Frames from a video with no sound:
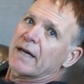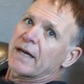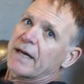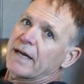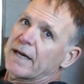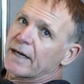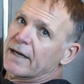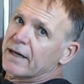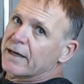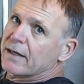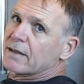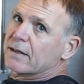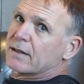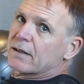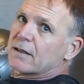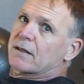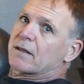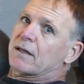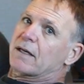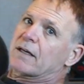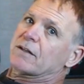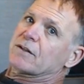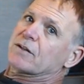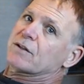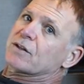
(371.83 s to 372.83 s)
And
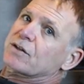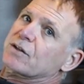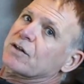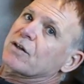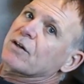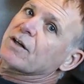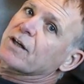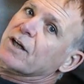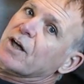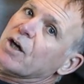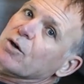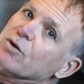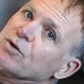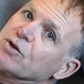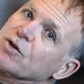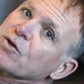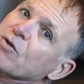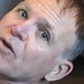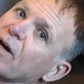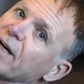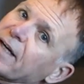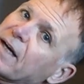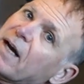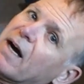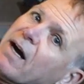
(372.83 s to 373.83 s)
just going to go straight